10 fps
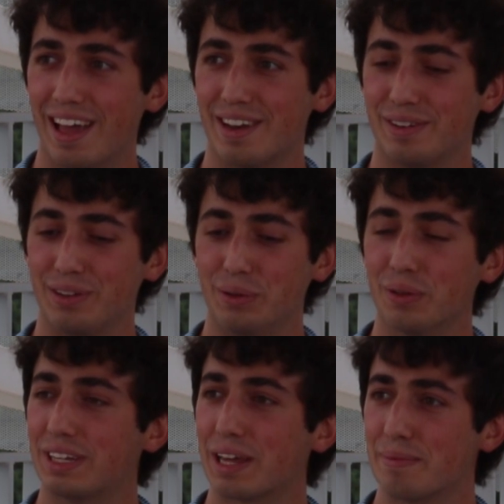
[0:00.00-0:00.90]
and you
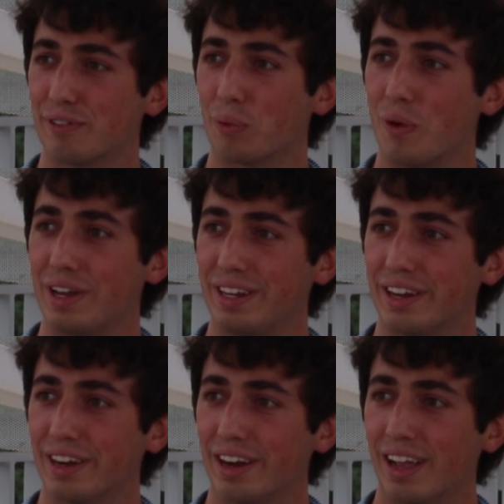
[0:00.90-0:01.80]
only get him for 1
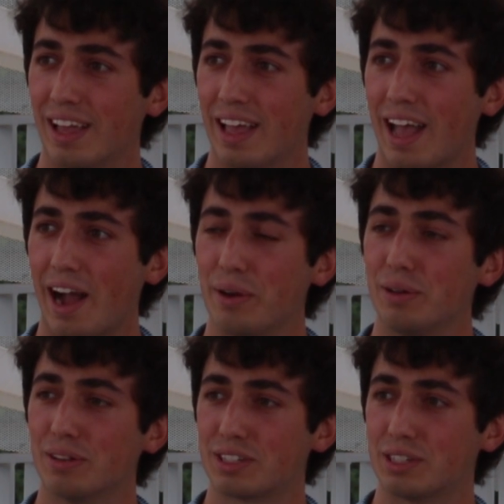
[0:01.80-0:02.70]
year. How do
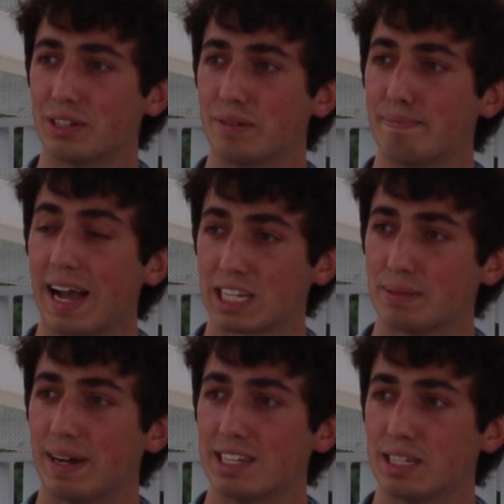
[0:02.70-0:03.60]
you look to
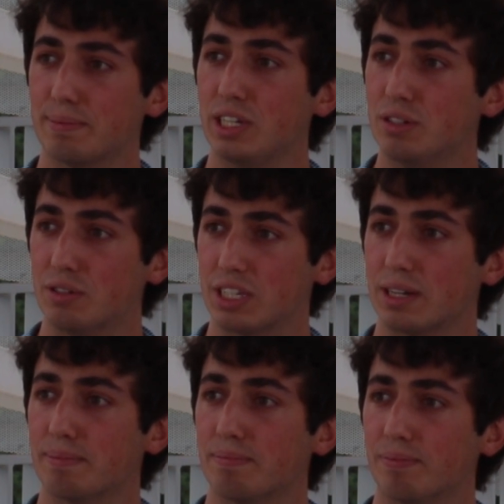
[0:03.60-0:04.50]
maximize him and use
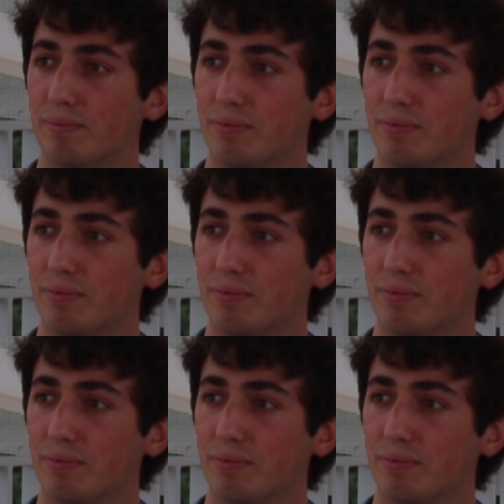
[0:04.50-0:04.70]
him?